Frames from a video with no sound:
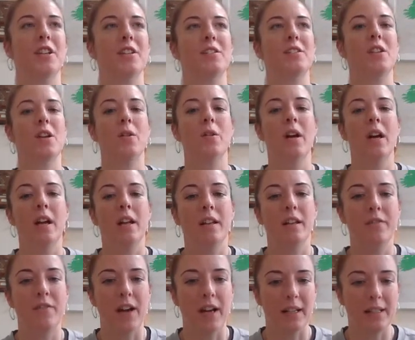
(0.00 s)
So
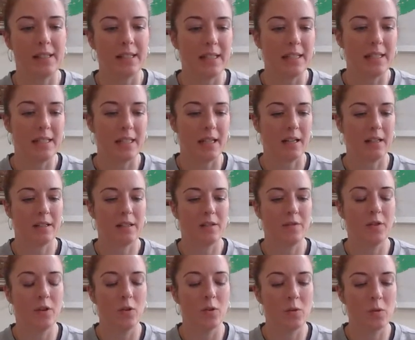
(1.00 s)
the vaccines task
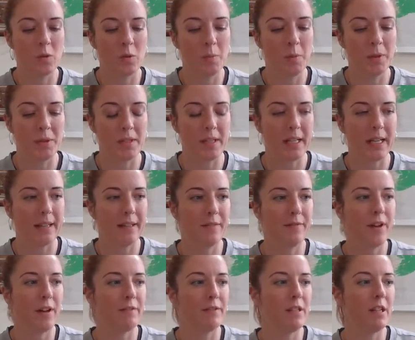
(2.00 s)
force was put together
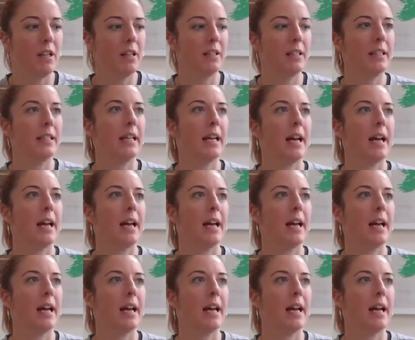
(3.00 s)
very early